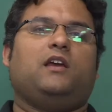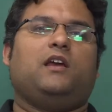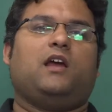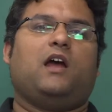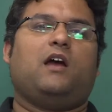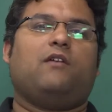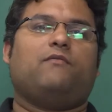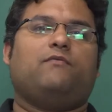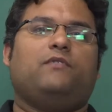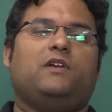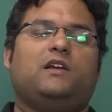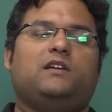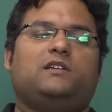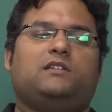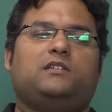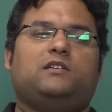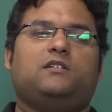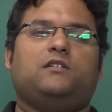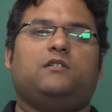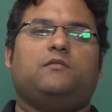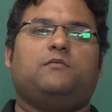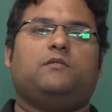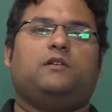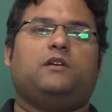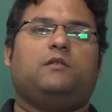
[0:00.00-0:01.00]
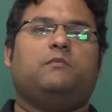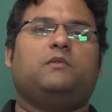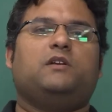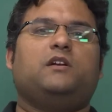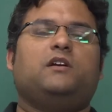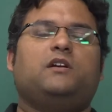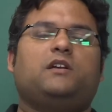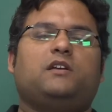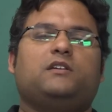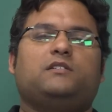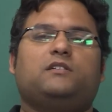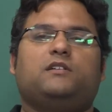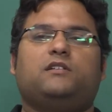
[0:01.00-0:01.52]
have less
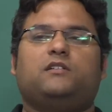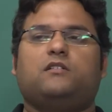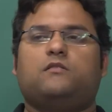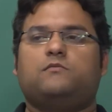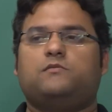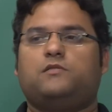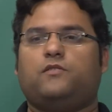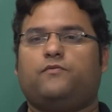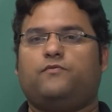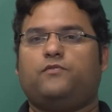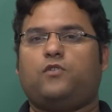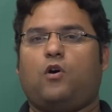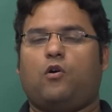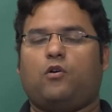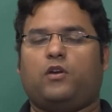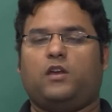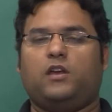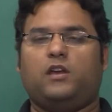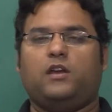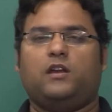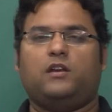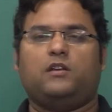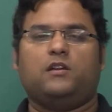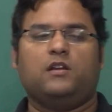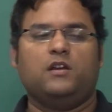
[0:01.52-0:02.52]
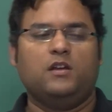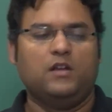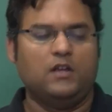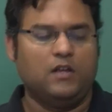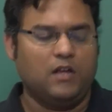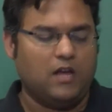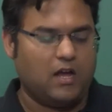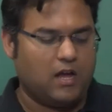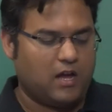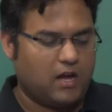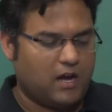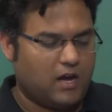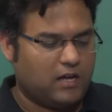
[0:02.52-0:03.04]
abilities in terms of talking and
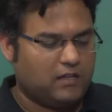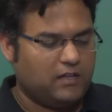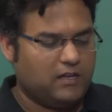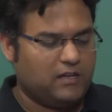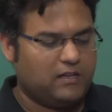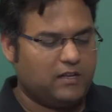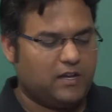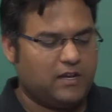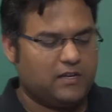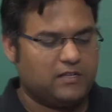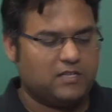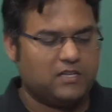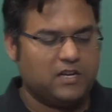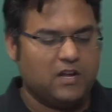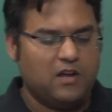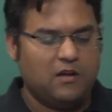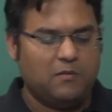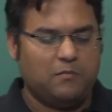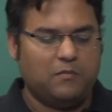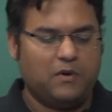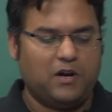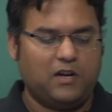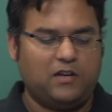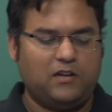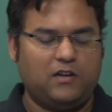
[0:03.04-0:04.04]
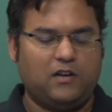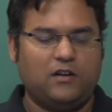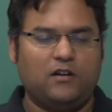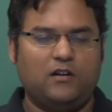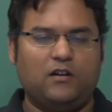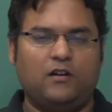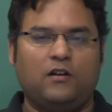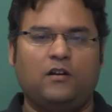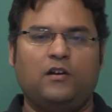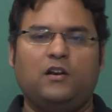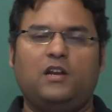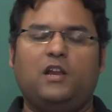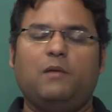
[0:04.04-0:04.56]
other things, but
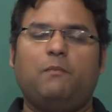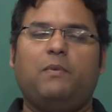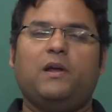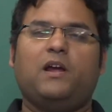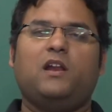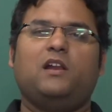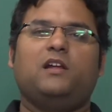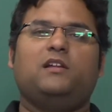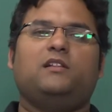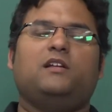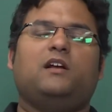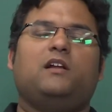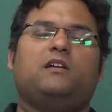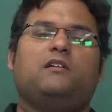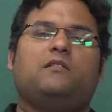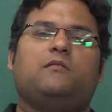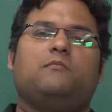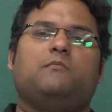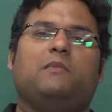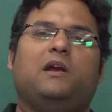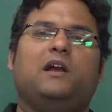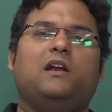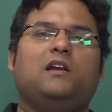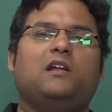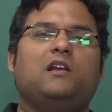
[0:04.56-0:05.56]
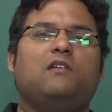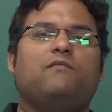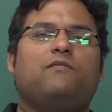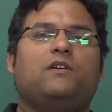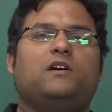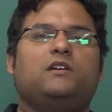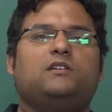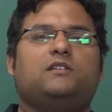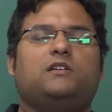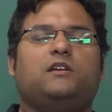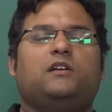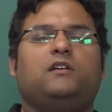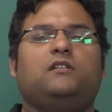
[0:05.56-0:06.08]
typically their mental
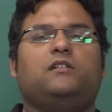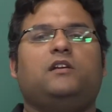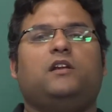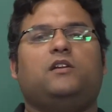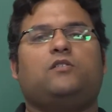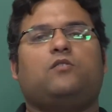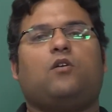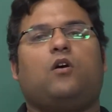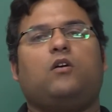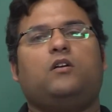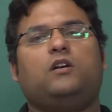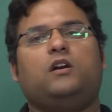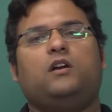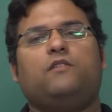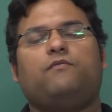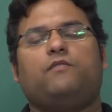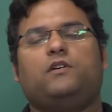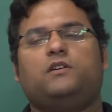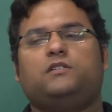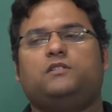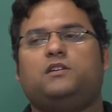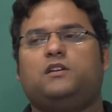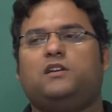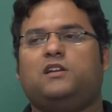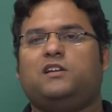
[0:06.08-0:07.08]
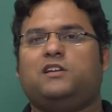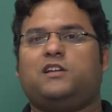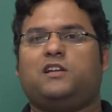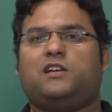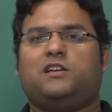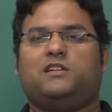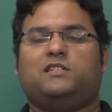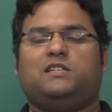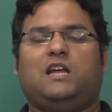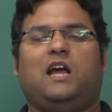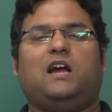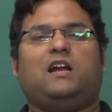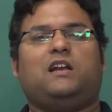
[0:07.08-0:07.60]
functioning, their cognitive functioning
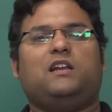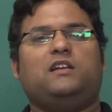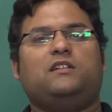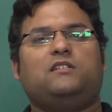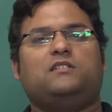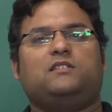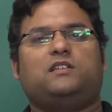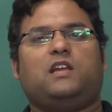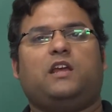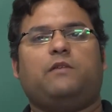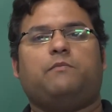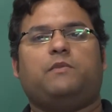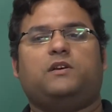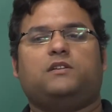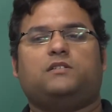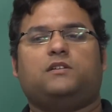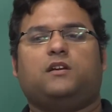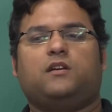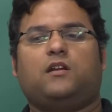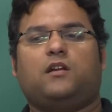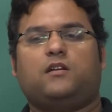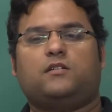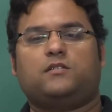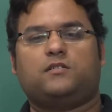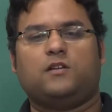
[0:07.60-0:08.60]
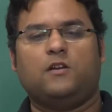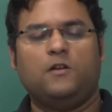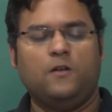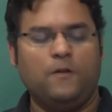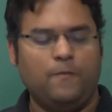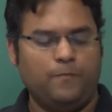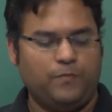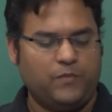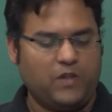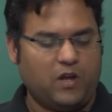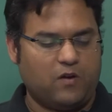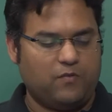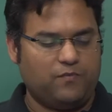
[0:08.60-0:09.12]
exactly the same as adults.
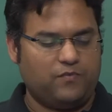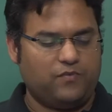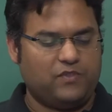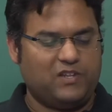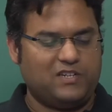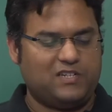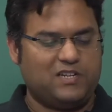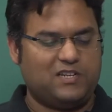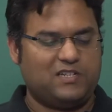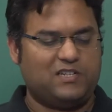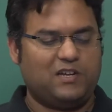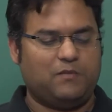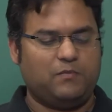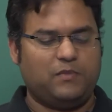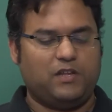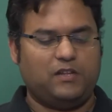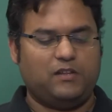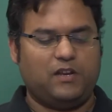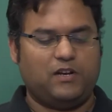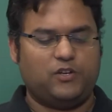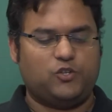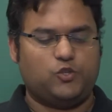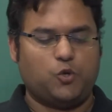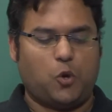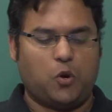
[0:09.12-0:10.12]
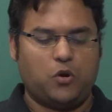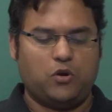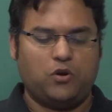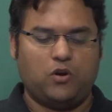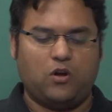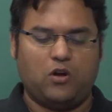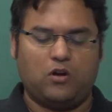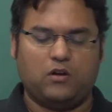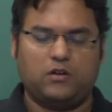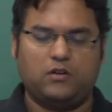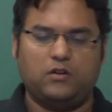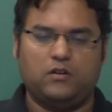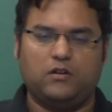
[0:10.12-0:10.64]
Now this is something that John
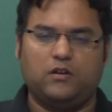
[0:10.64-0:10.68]
Locke